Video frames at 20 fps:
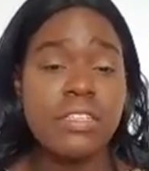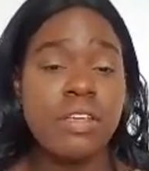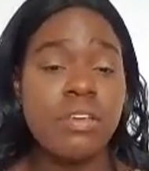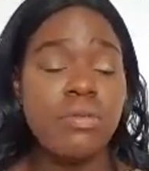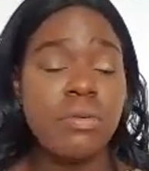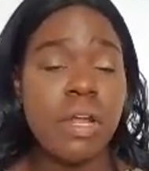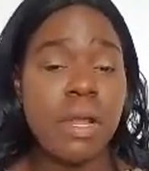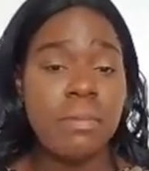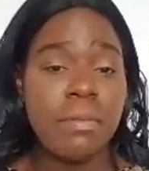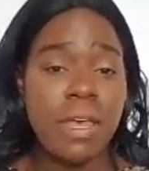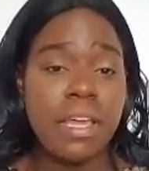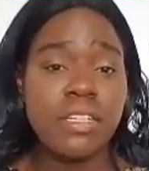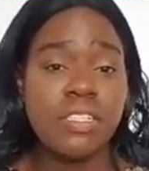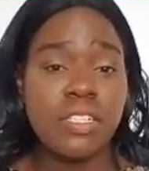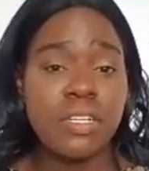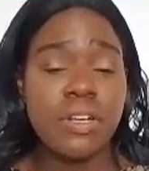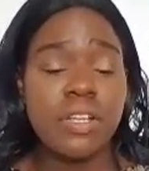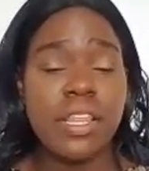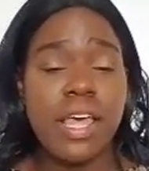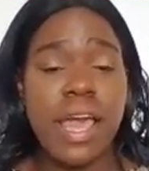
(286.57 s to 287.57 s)
So you want to make
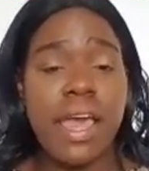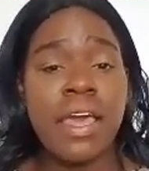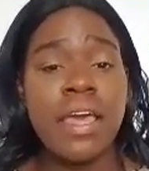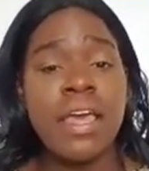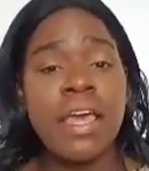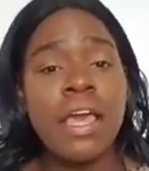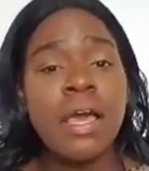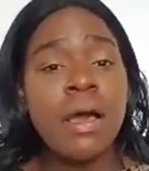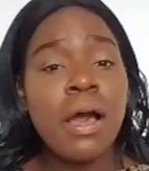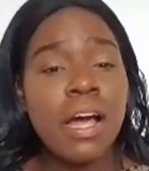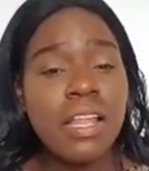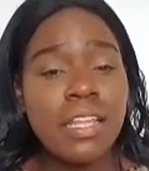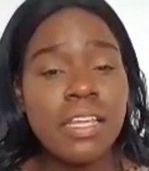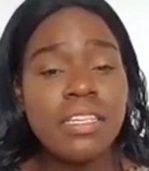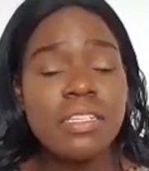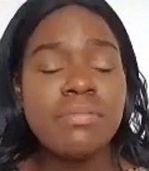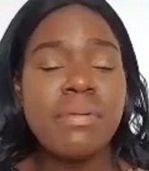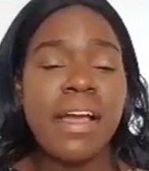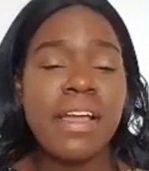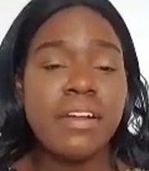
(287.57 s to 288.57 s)
sure that at
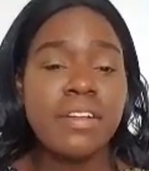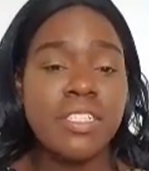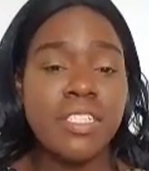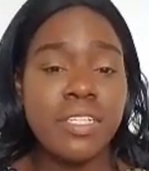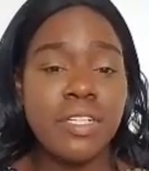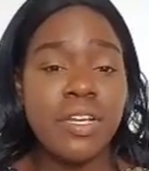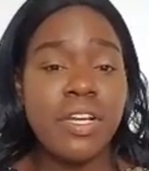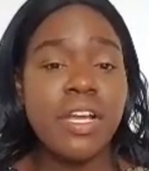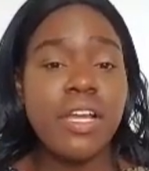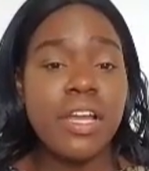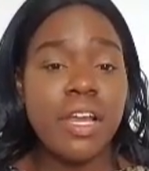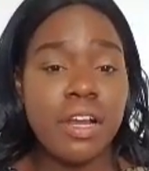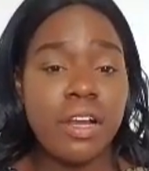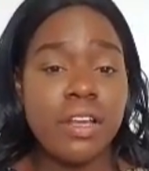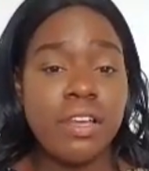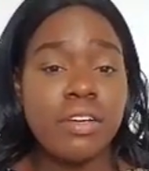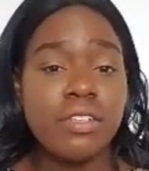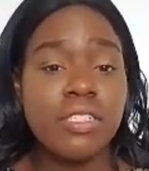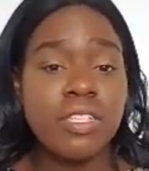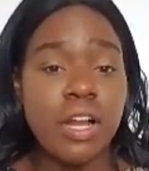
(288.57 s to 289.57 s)
least by your junior year,
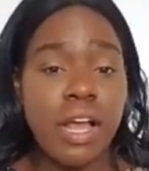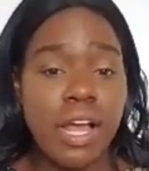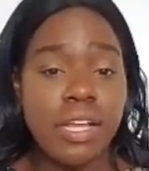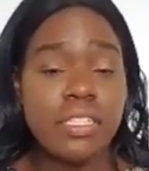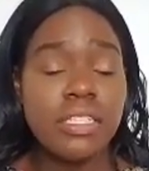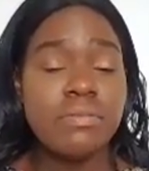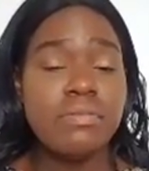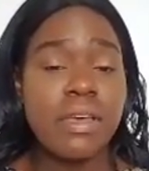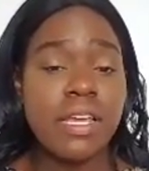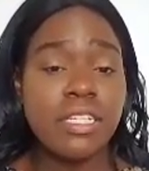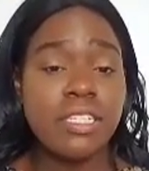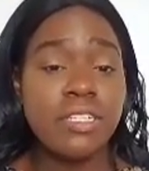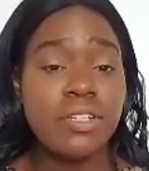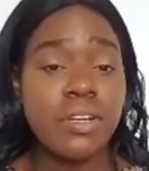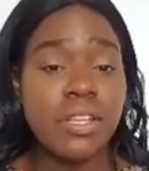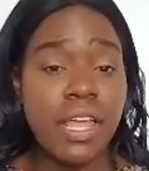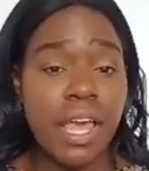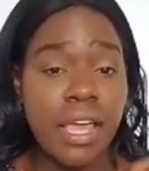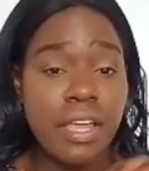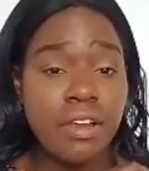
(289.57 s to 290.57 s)
you're trying to make
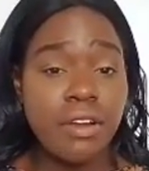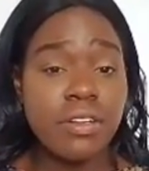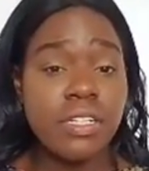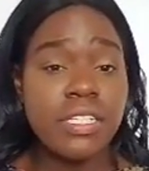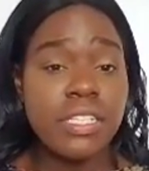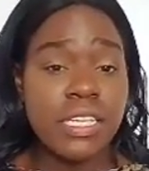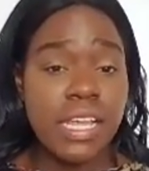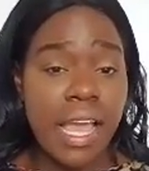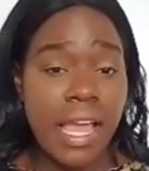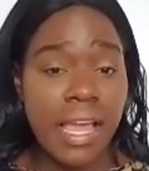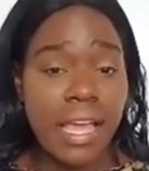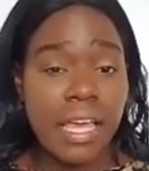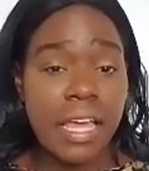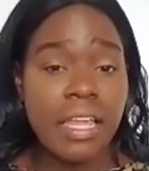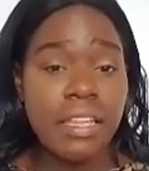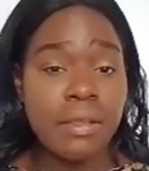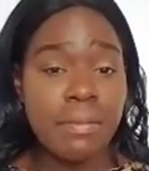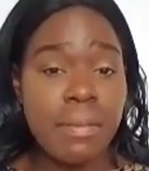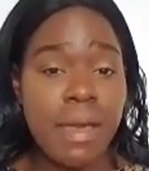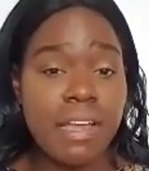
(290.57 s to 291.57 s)
sure that you're staying
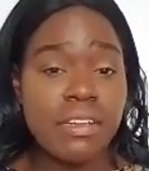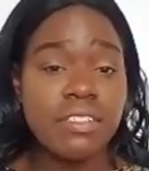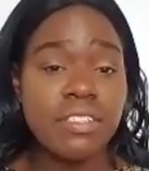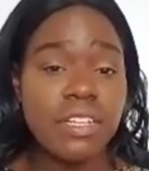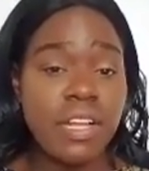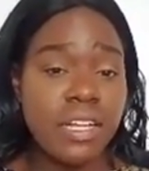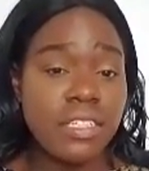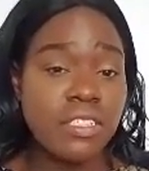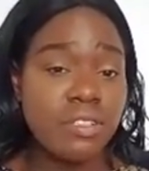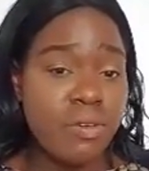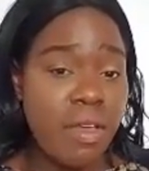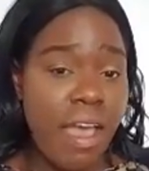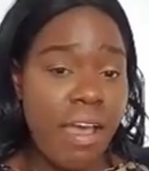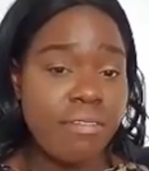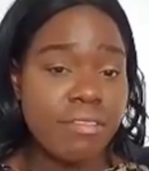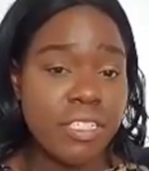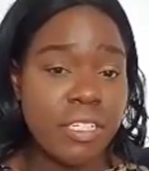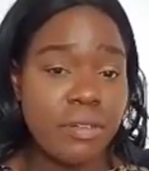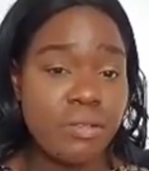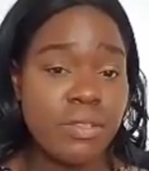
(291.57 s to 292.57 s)
in the major that you
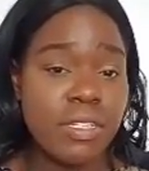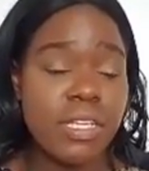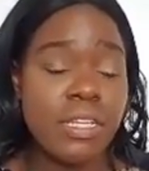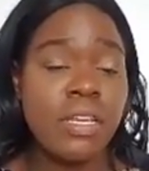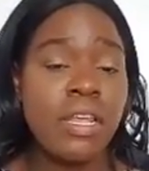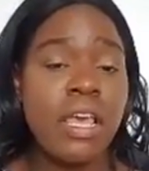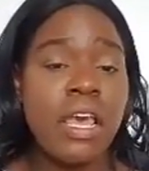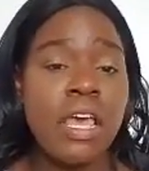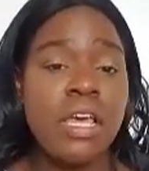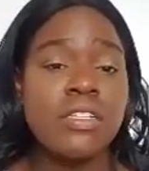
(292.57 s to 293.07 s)
have chosen.